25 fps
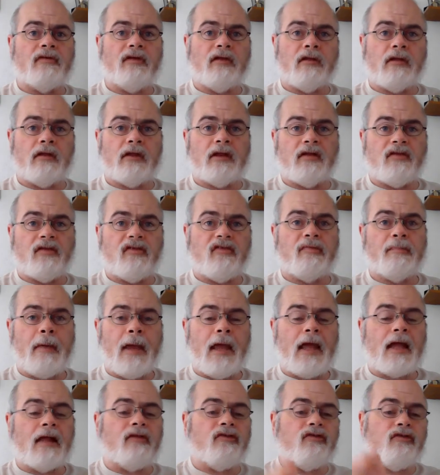until it
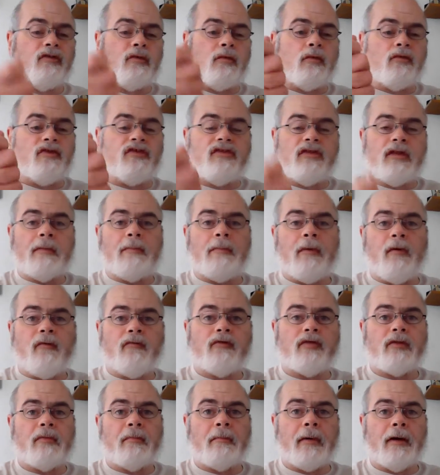expands, slip
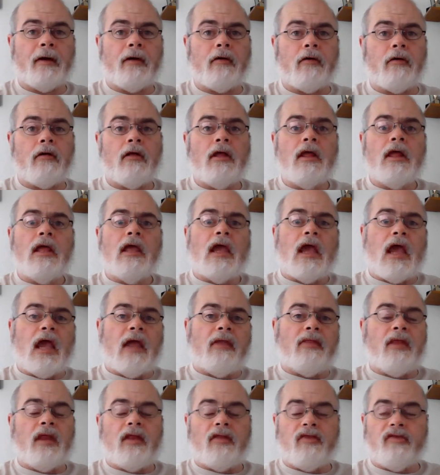the barrel,
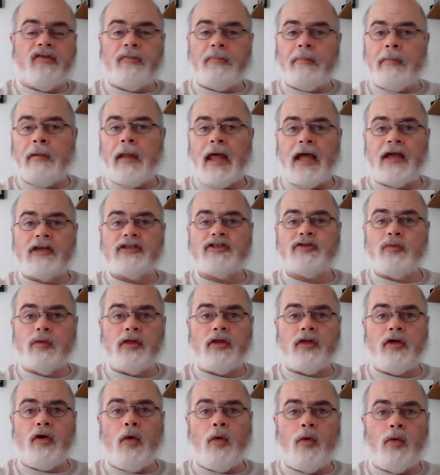and then it's
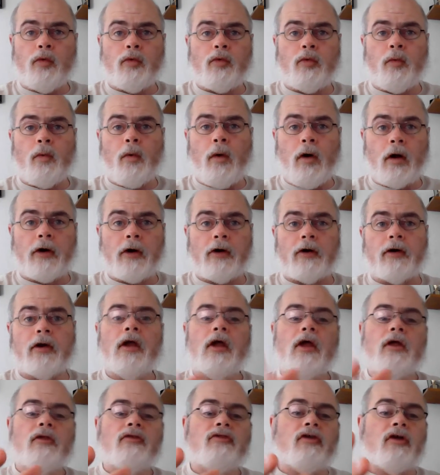splashed with a little
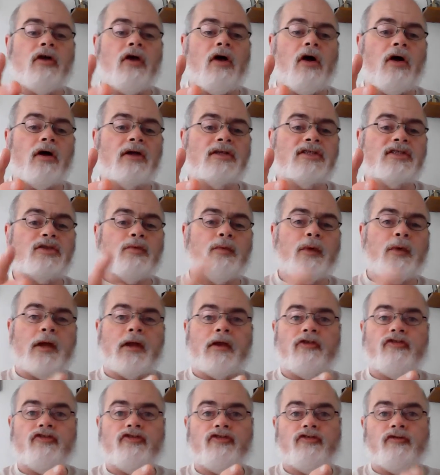water to cause the
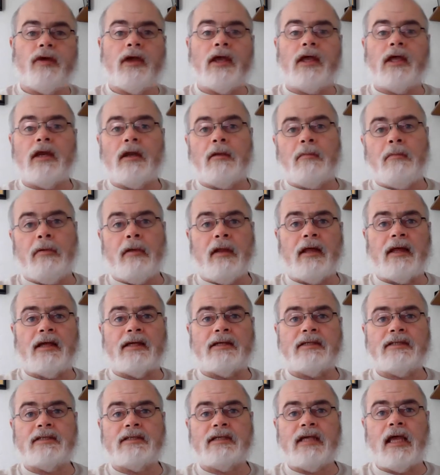ring to shrink into
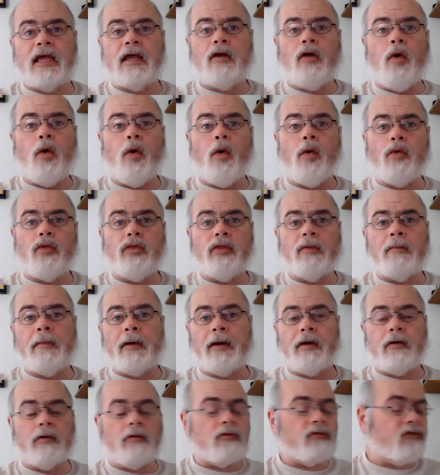place and fill the
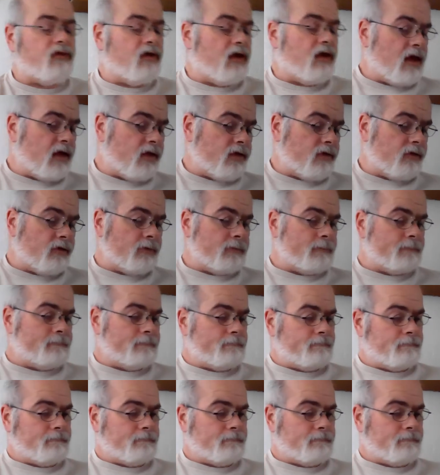barrel together.